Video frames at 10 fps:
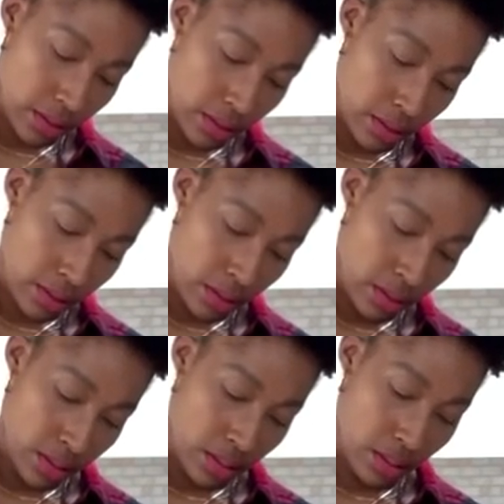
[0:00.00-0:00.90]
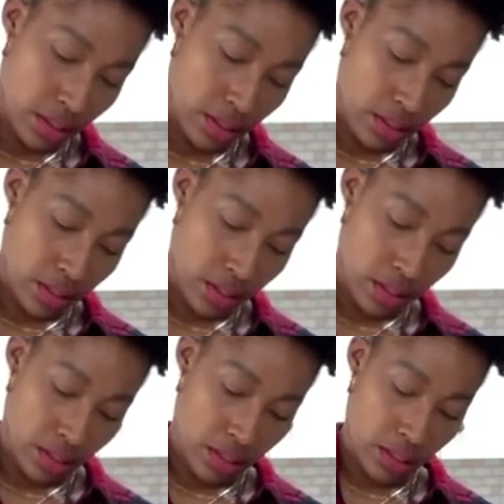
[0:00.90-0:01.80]

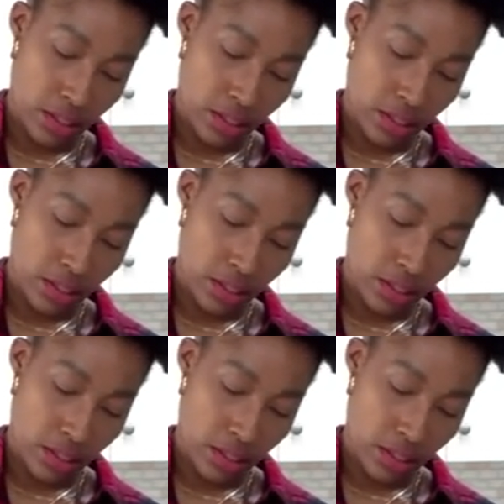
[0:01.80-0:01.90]
(silence)